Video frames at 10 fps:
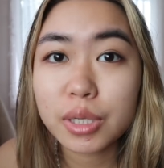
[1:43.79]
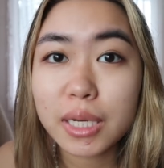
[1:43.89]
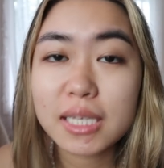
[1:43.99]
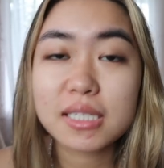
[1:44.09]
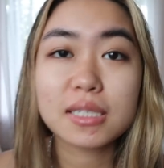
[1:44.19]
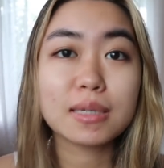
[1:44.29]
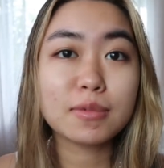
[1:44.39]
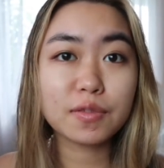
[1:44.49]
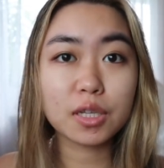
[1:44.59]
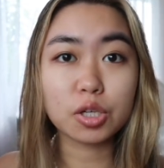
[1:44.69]
you guys some
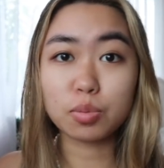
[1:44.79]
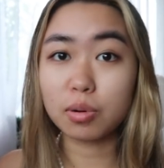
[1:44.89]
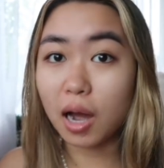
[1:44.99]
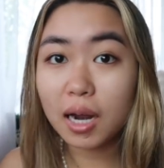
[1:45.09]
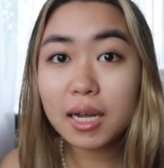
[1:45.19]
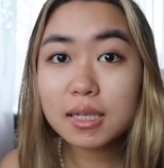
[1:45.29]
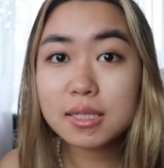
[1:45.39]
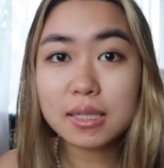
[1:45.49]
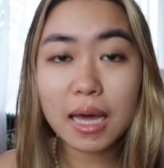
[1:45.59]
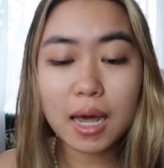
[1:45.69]
of the new
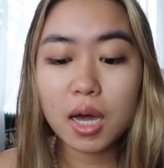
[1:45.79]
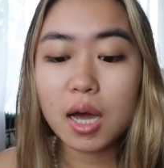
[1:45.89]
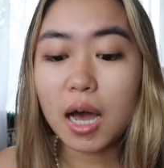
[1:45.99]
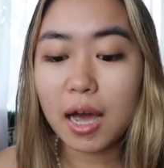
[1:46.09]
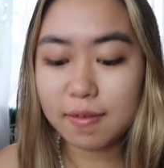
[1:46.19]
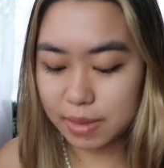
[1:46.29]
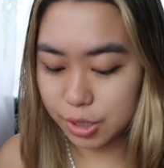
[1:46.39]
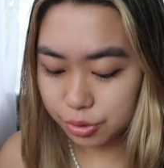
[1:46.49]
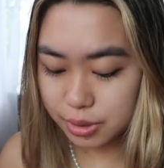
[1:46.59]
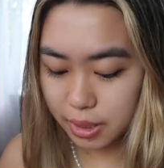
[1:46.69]
products that I've
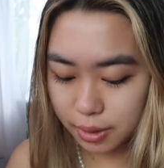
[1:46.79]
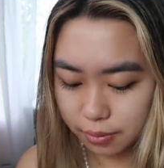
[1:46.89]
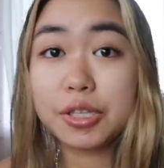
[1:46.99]
been using.